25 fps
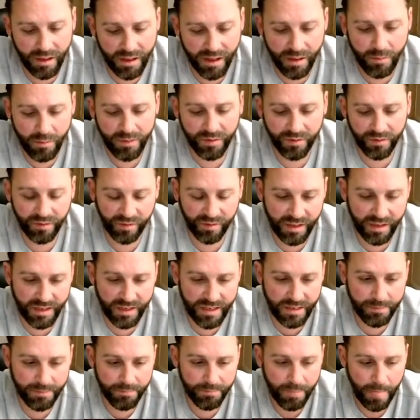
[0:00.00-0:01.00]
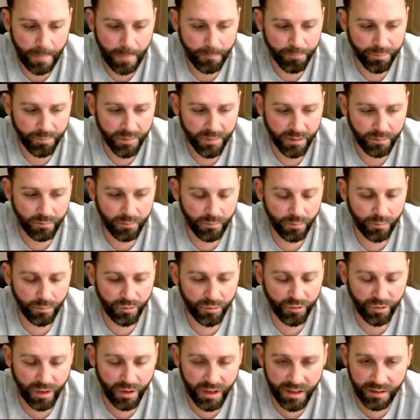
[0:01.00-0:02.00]
would just say
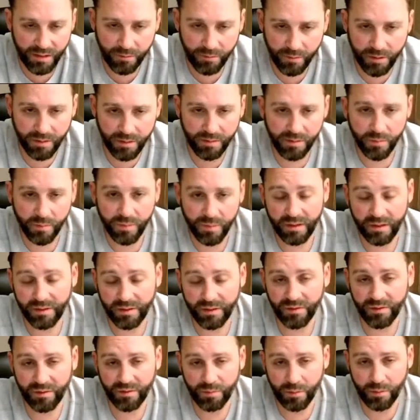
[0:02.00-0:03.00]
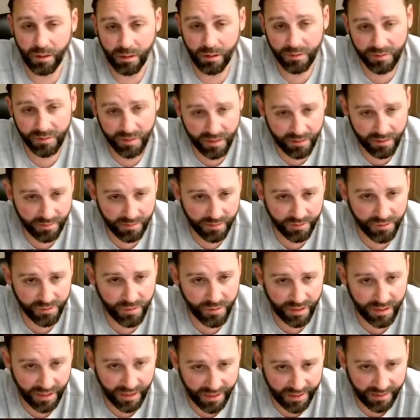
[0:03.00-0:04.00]
try and run the biggest alternator that you
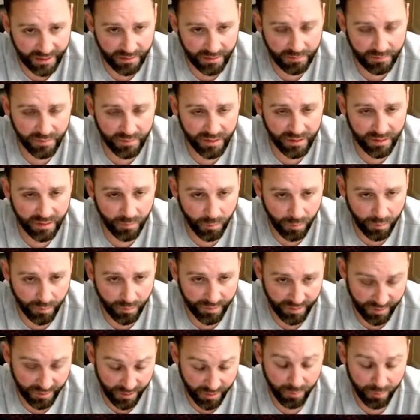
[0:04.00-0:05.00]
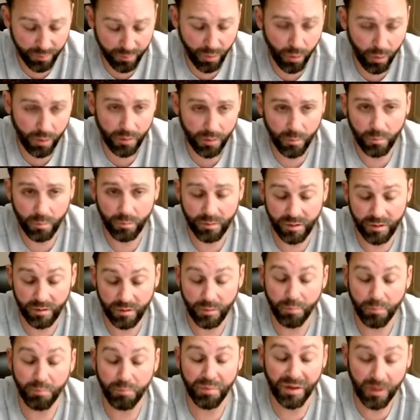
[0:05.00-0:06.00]
can that your
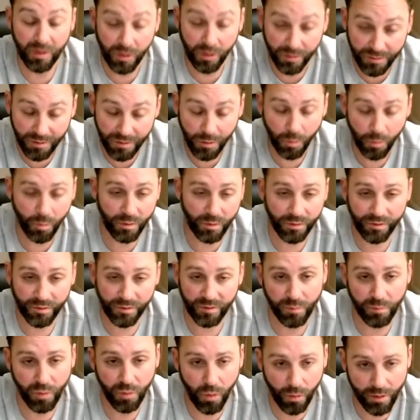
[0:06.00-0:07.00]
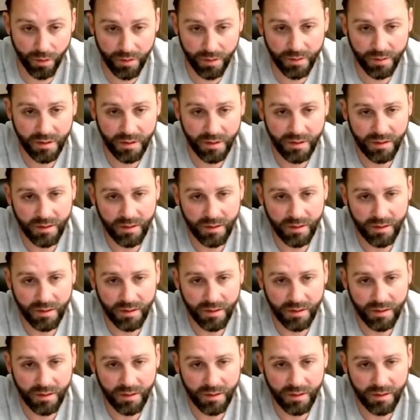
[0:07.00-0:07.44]
belt will support.